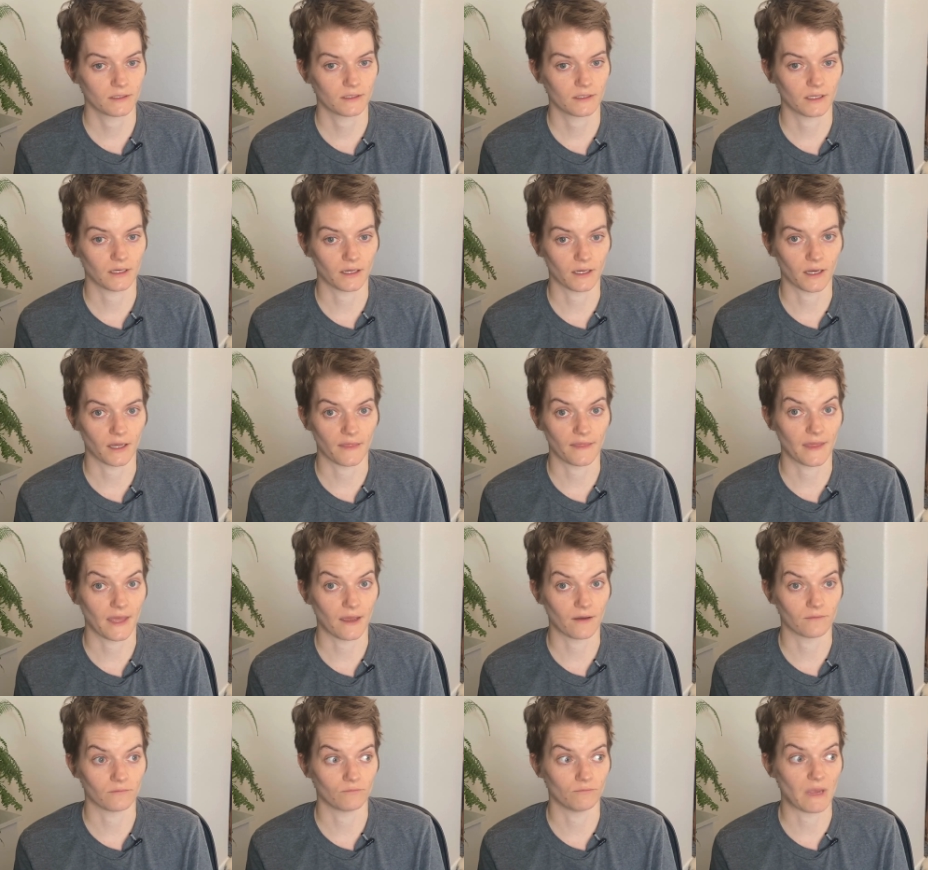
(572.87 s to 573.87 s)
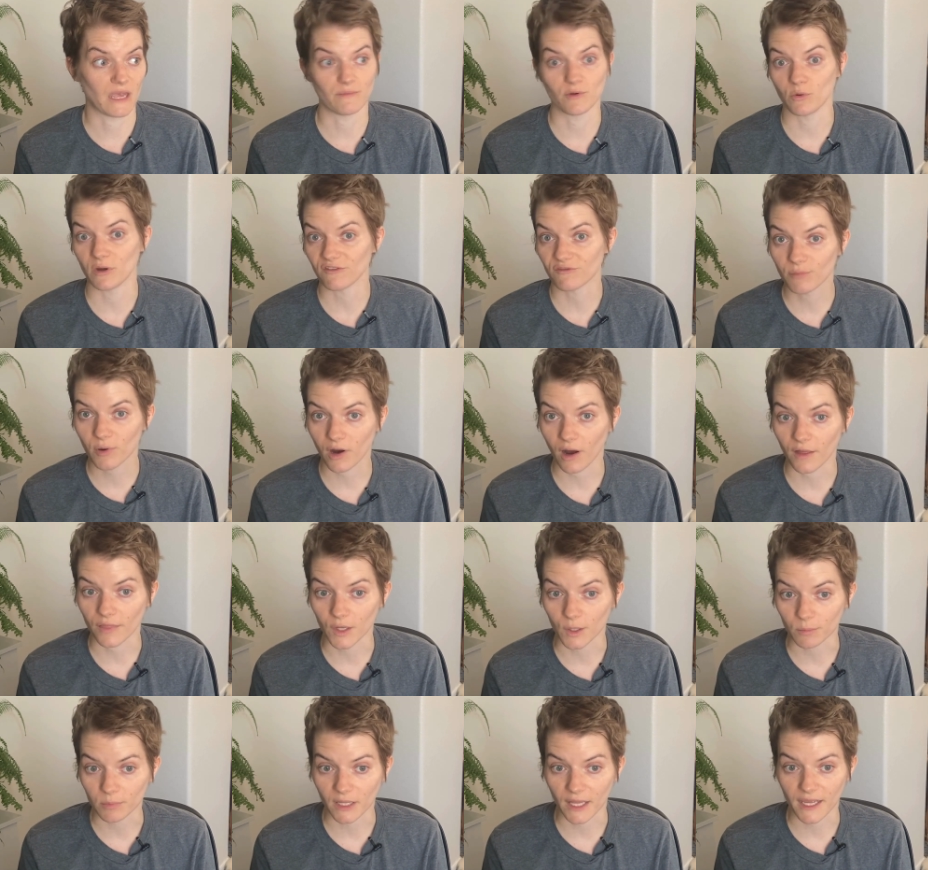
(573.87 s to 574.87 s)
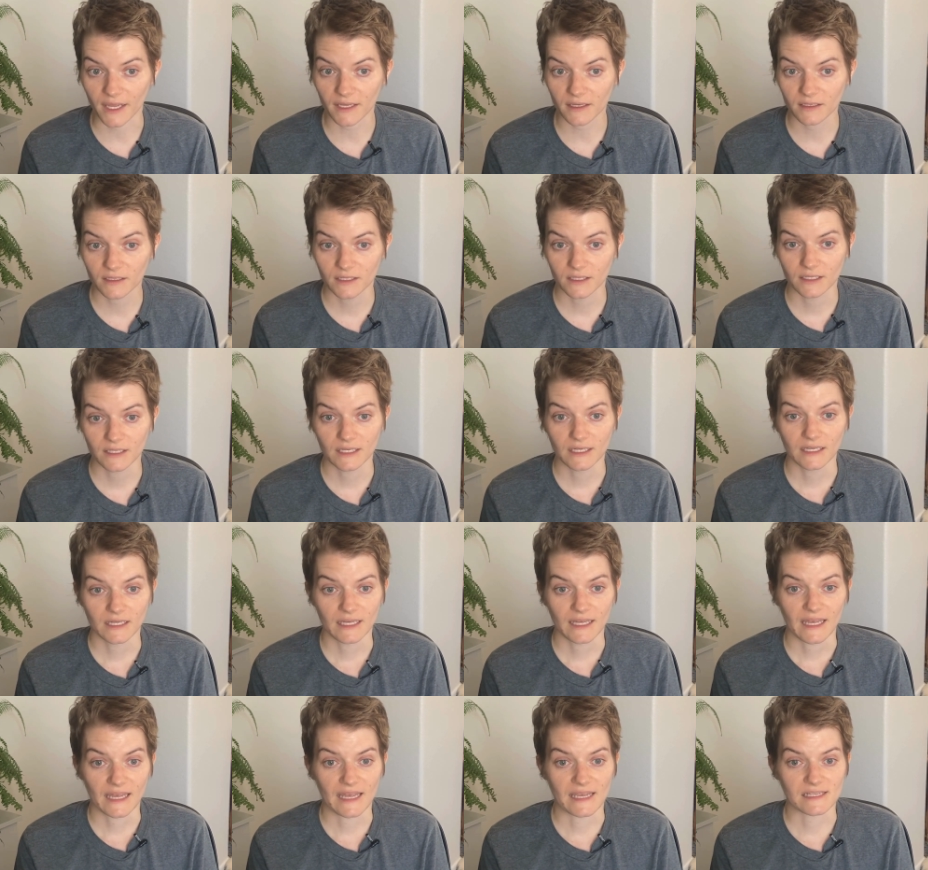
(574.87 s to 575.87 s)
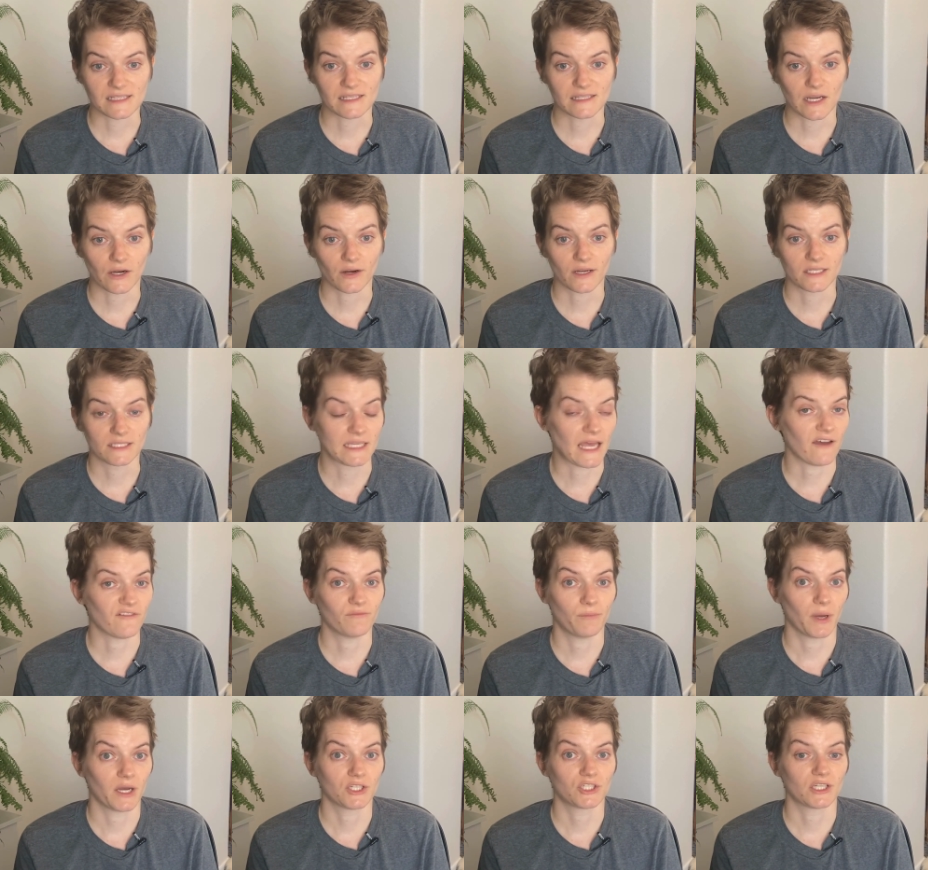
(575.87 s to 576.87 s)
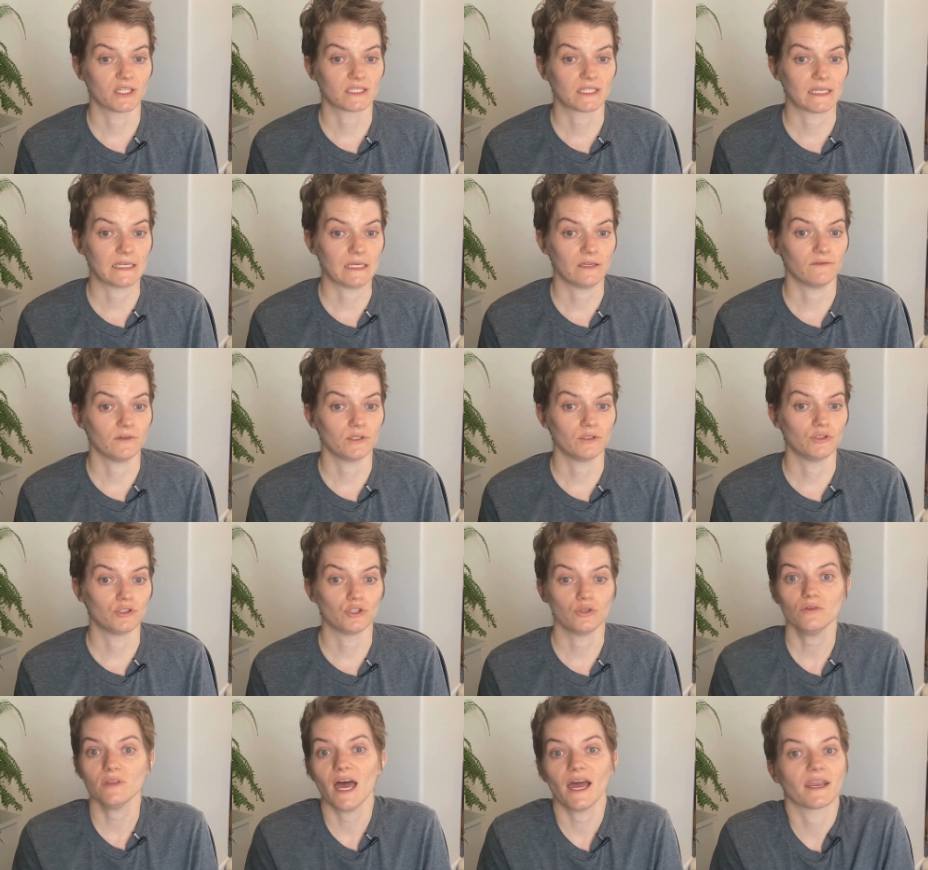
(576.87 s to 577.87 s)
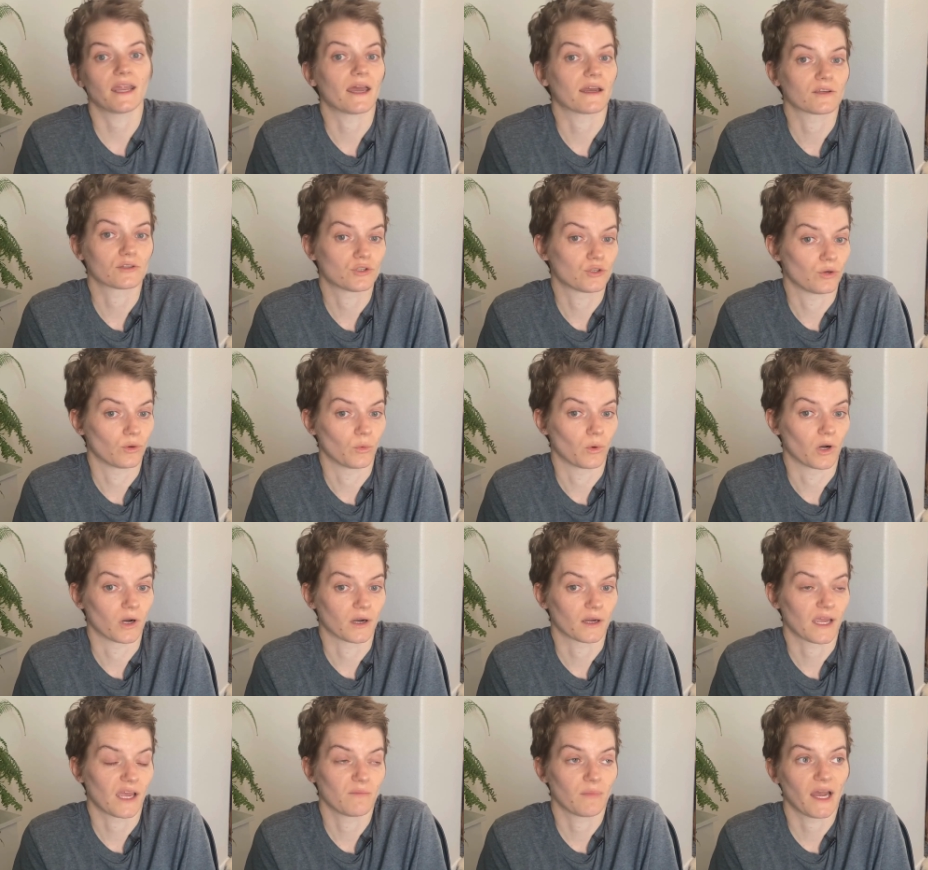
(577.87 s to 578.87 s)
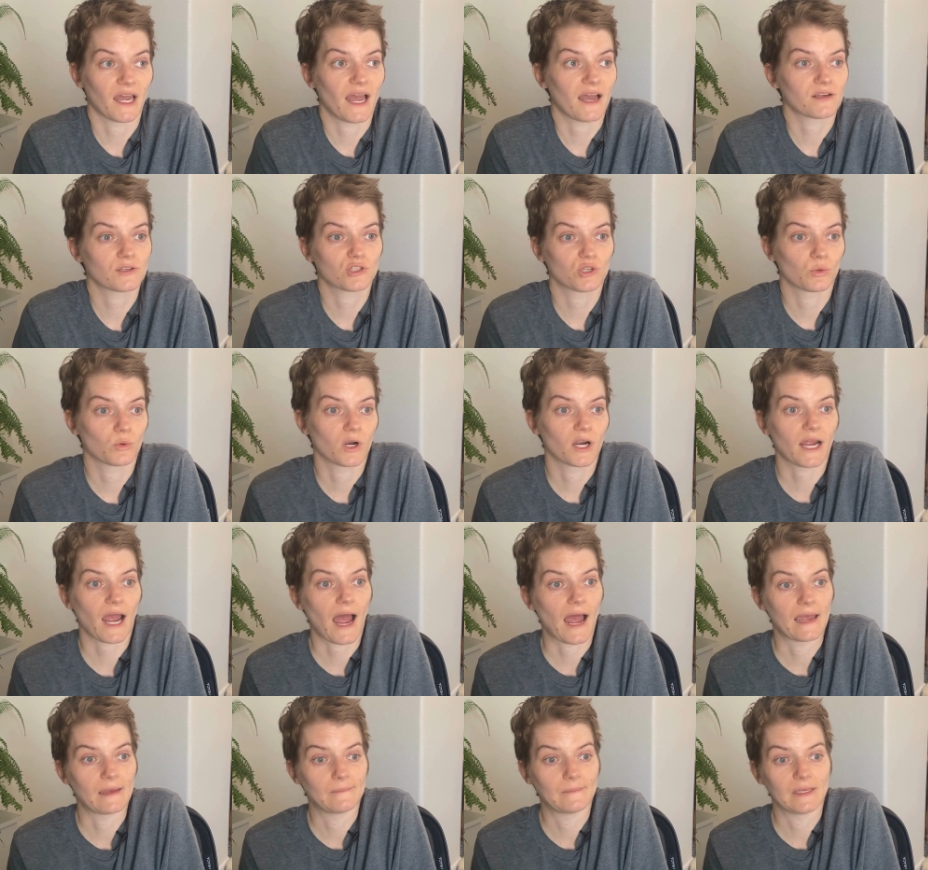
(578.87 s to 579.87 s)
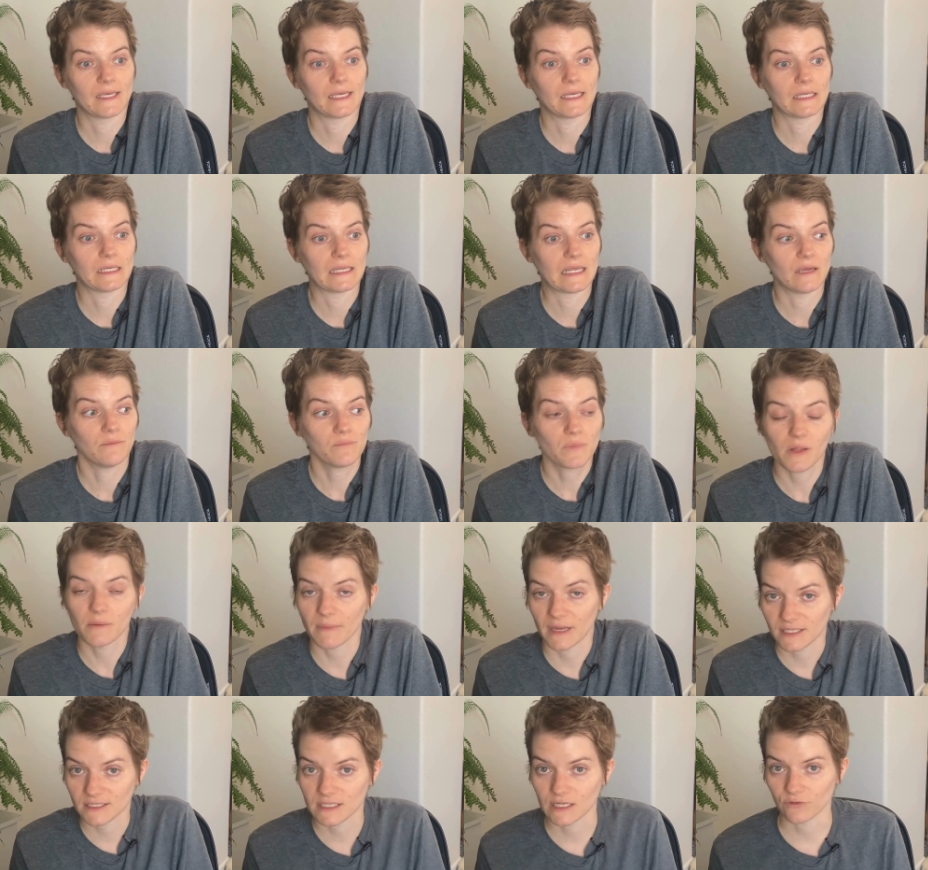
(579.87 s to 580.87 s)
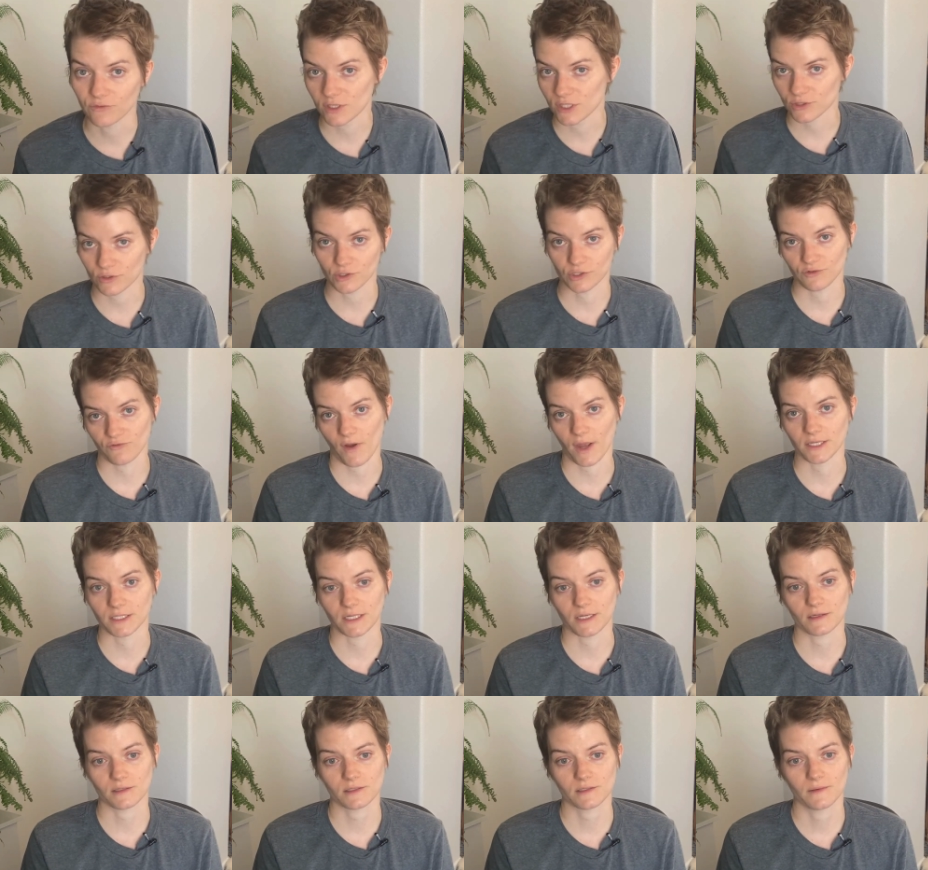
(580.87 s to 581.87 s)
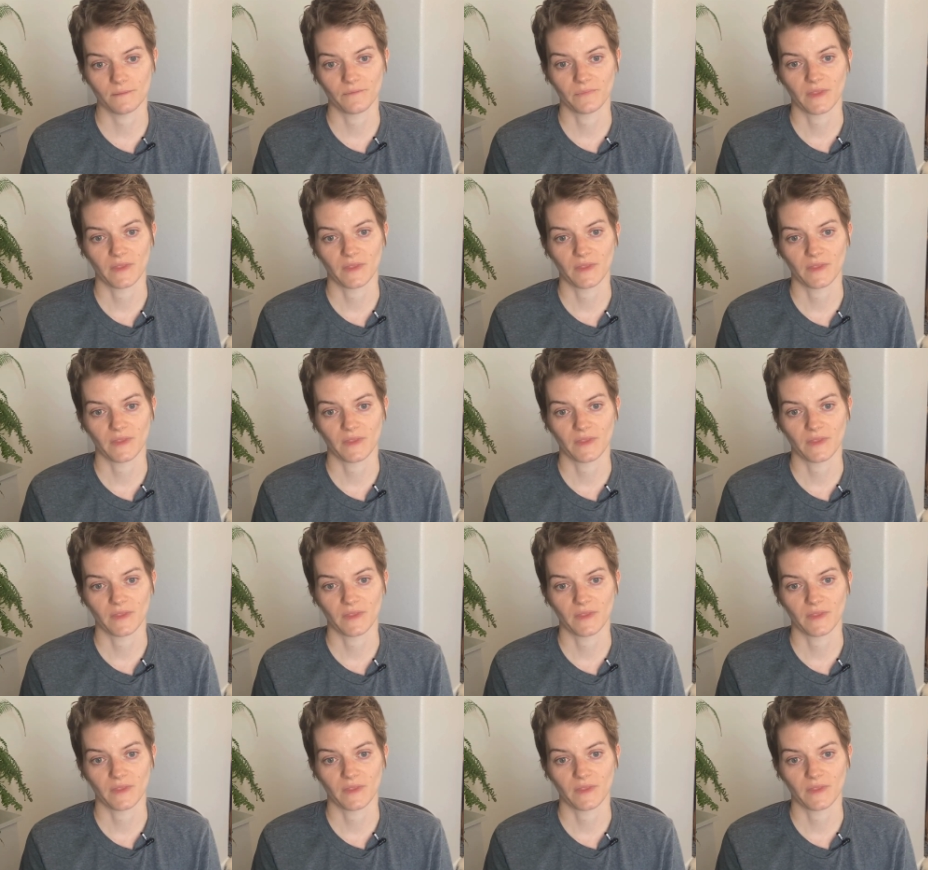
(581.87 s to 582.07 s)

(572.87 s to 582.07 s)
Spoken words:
that maybe we've put on their plate? Is there a dev budget to even do that extra work? And by extra work, I mean implementing research findings.